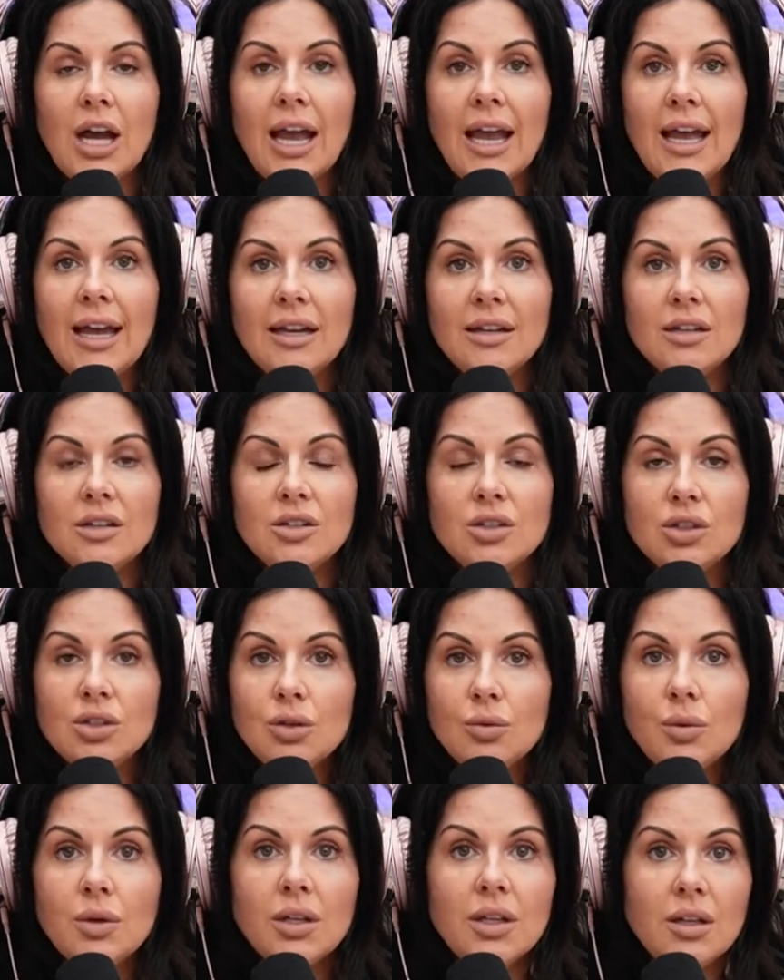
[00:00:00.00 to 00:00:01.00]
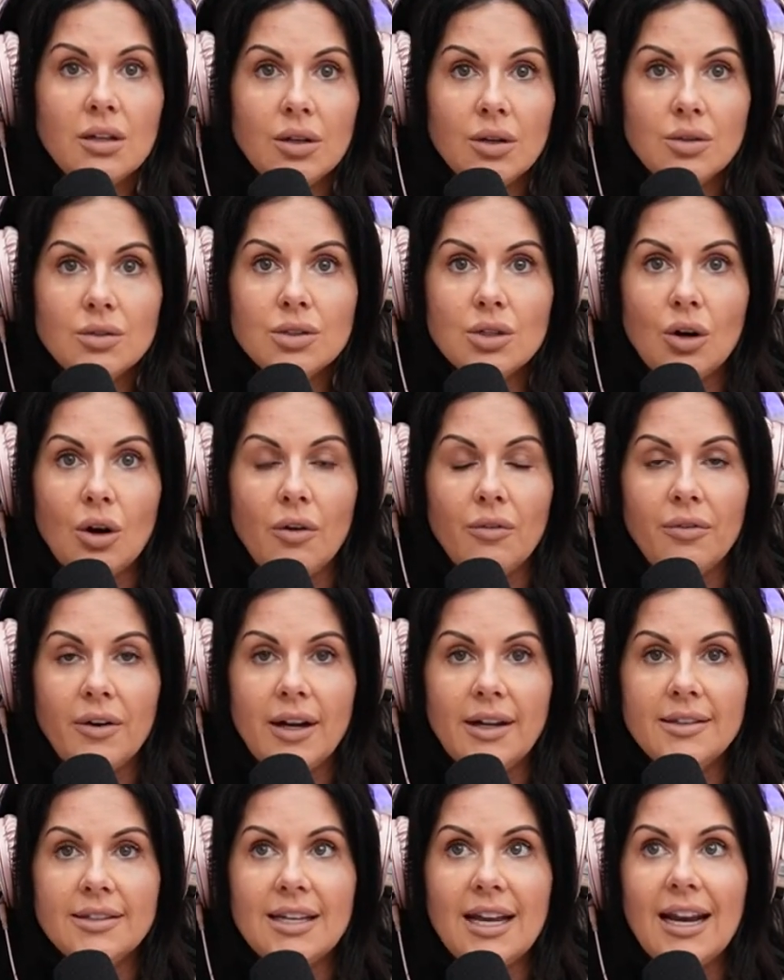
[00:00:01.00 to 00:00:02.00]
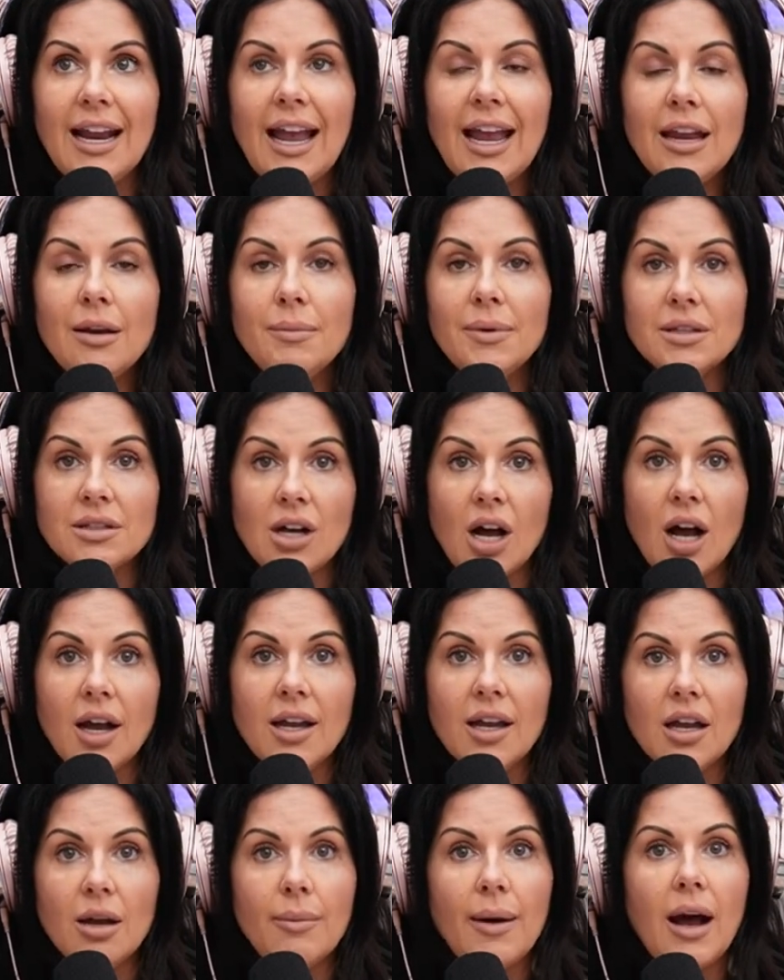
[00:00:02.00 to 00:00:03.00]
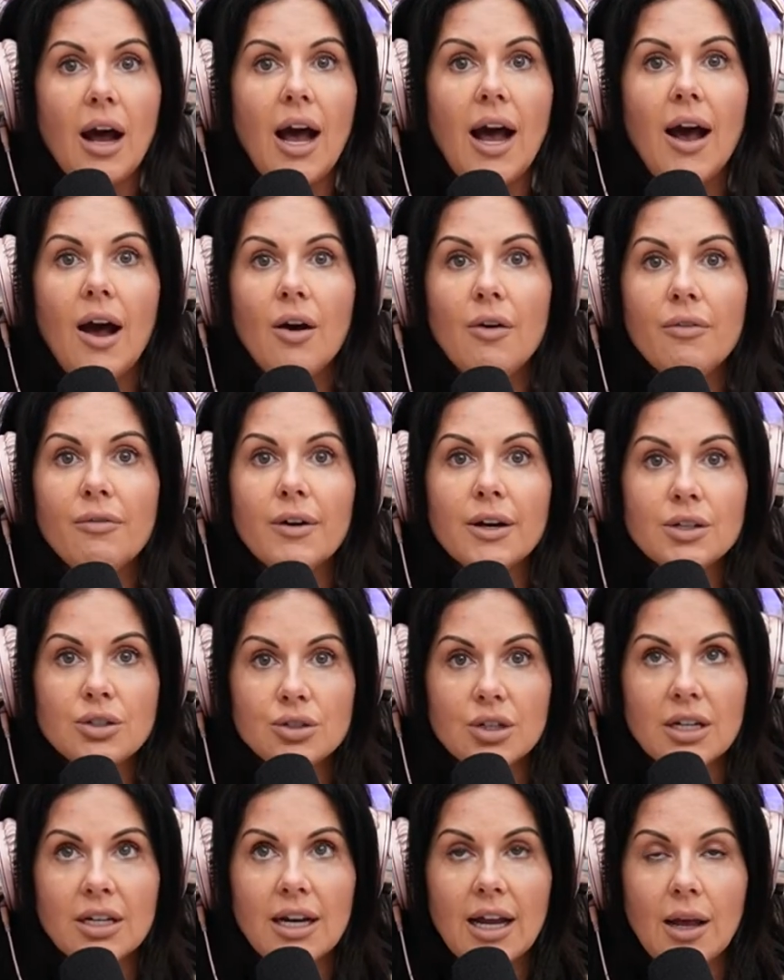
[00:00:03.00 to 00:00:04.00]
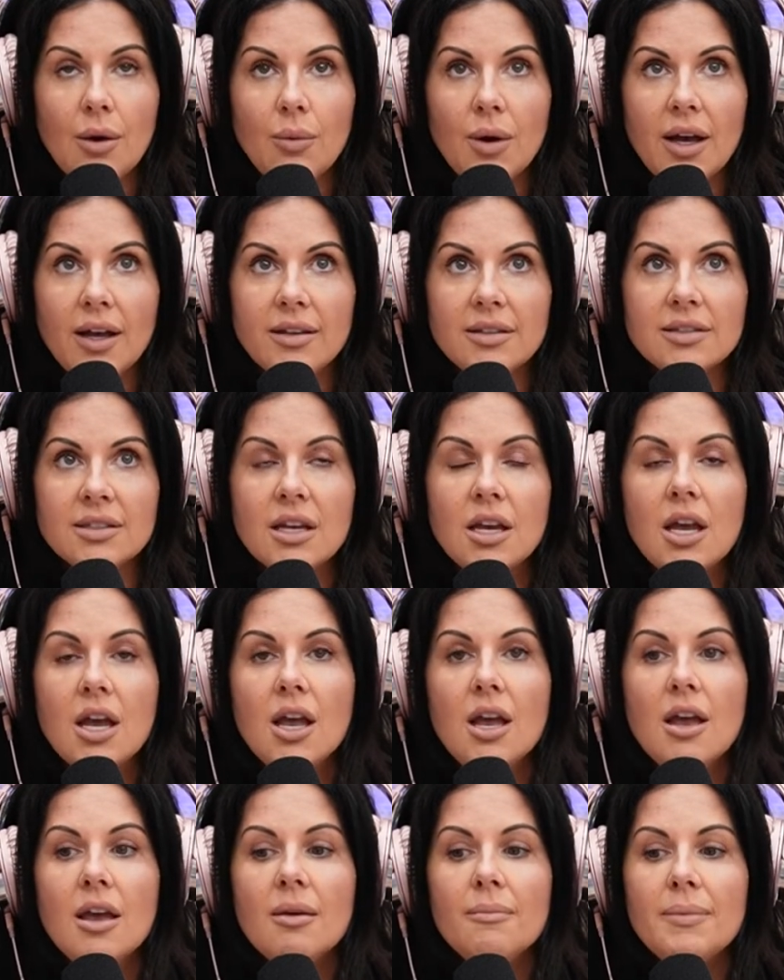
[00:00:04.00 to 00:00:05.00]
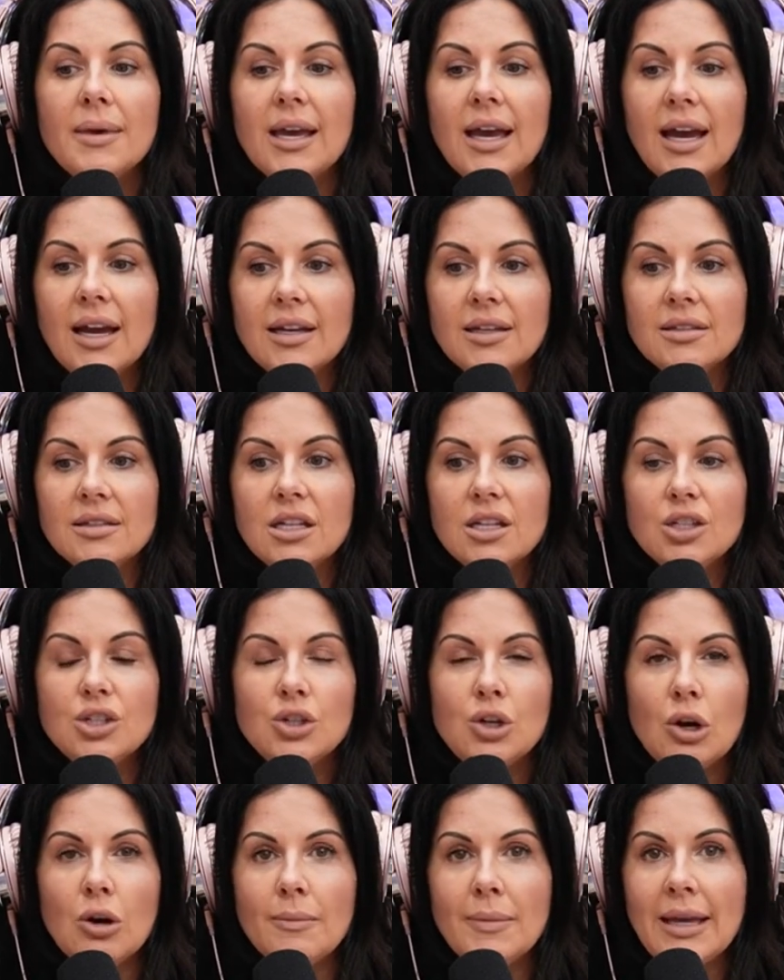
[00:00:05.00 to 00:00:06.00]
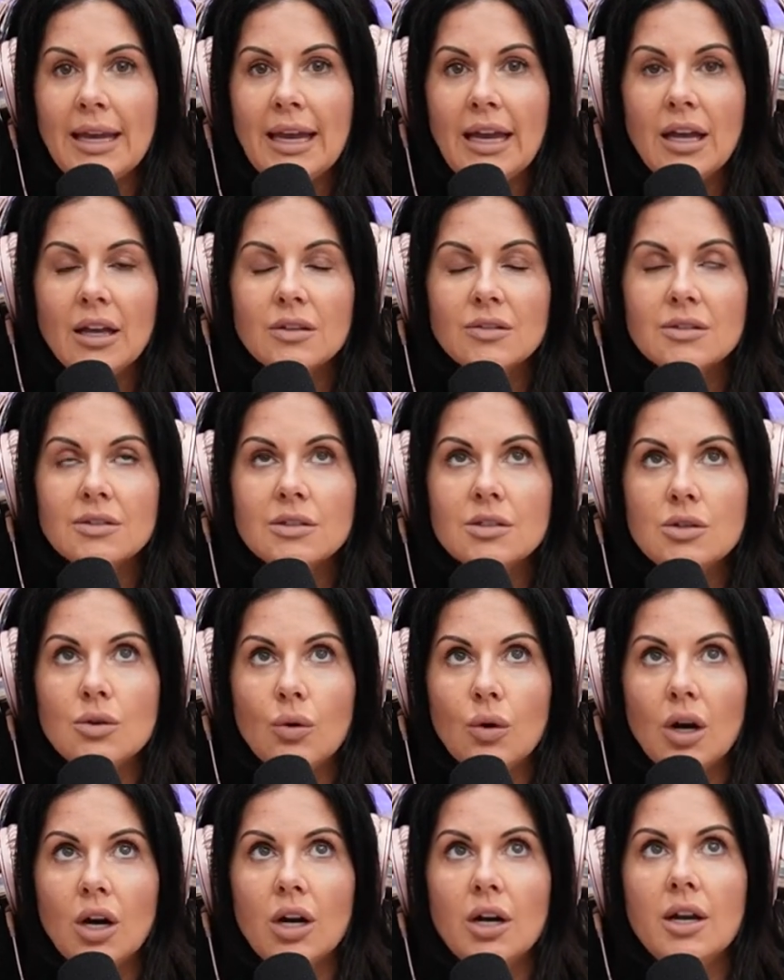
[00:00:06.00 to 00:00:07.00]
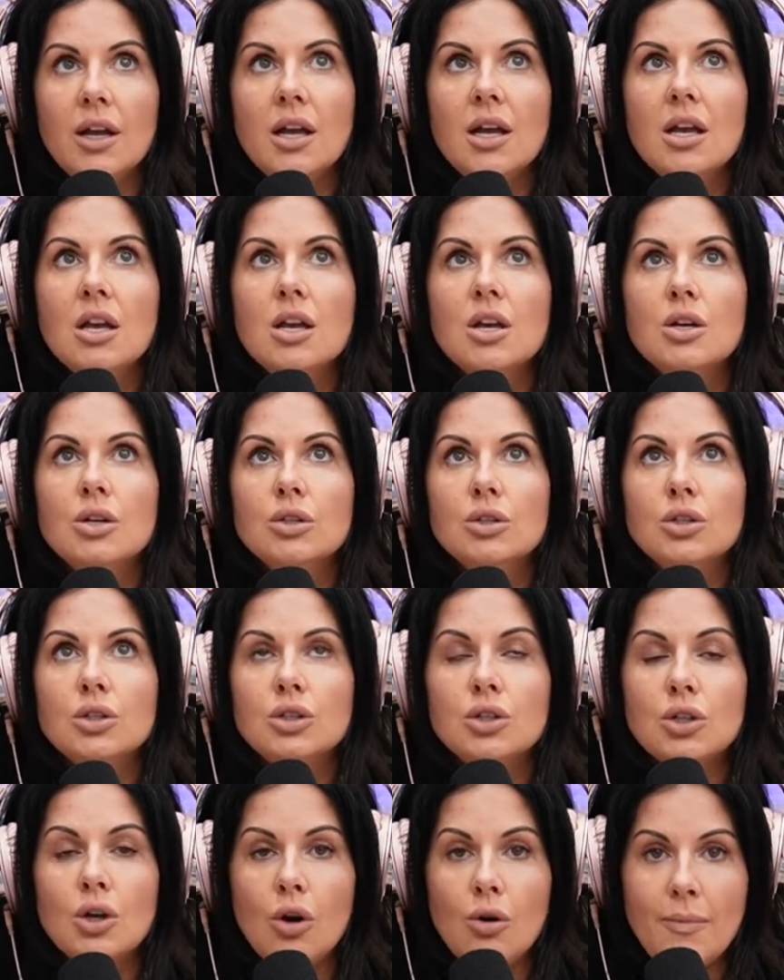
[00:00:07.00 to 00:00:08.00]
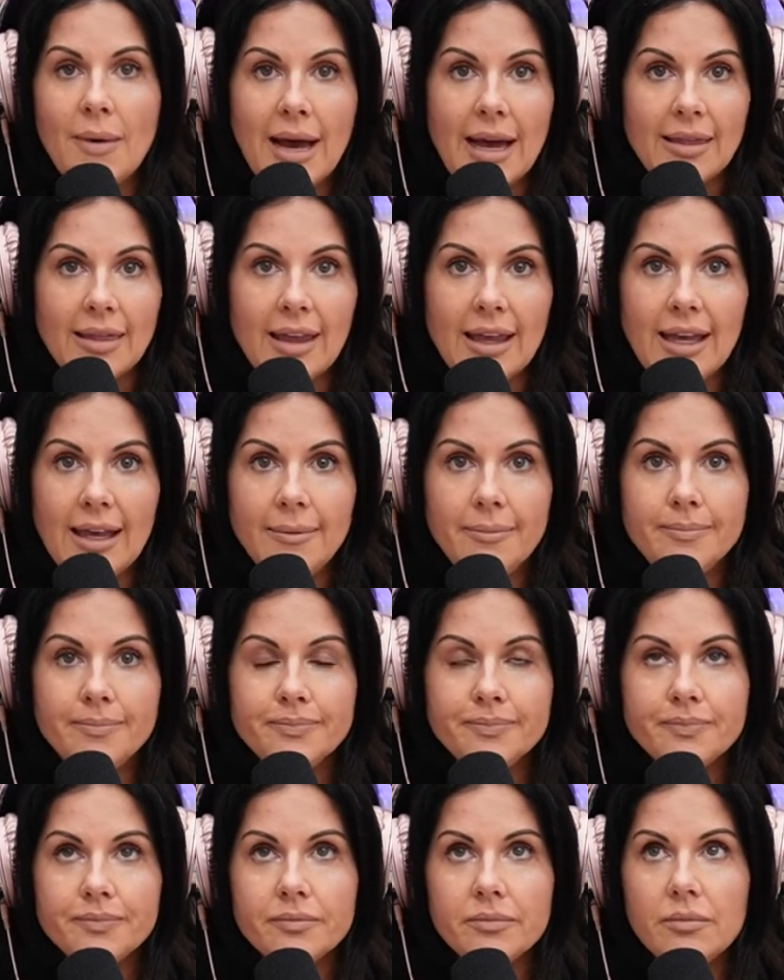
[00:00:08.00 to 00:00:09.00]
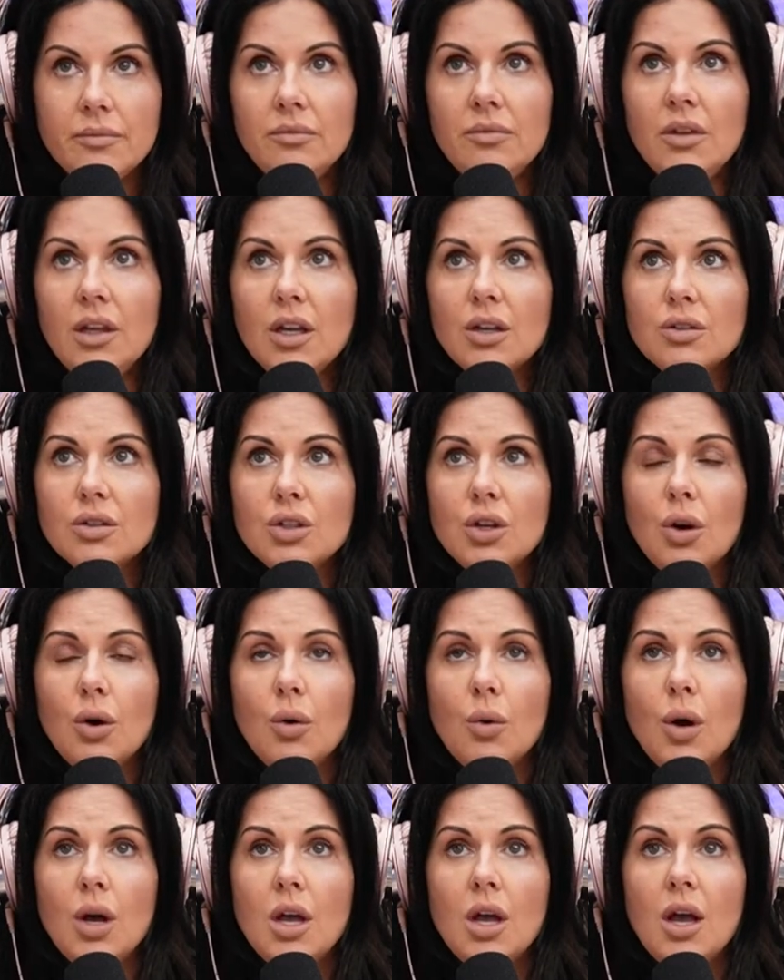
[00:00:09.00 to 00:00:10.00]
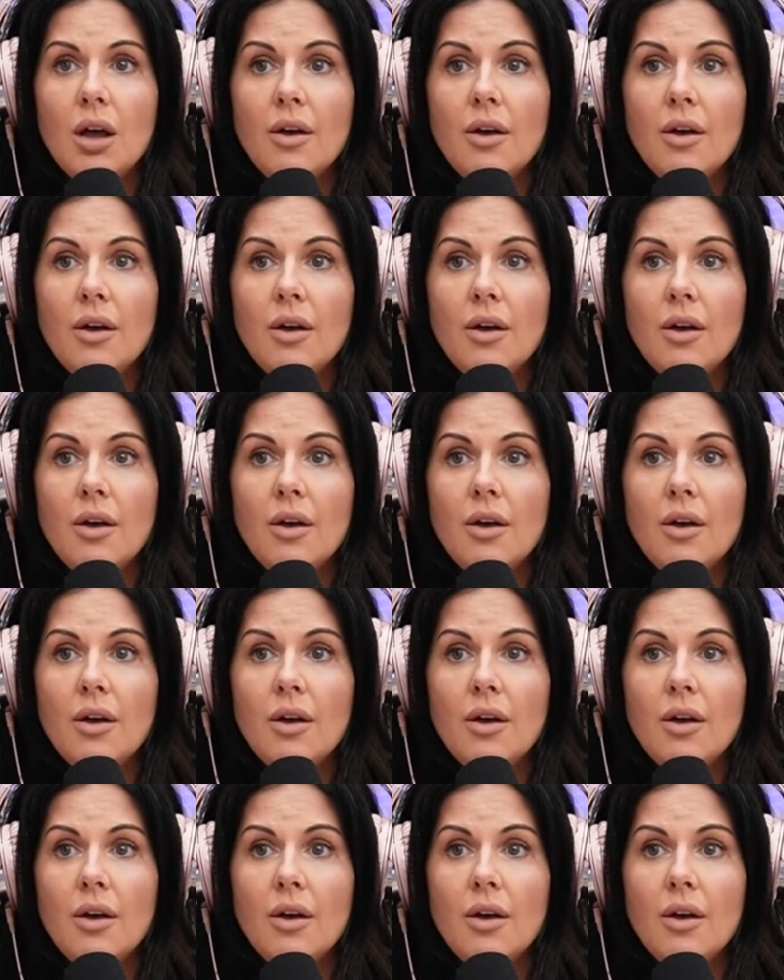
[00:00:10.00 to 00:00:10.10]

I had two really close girlfriends and I had been talking about how frustrated I was because Jeremy snored so badly. So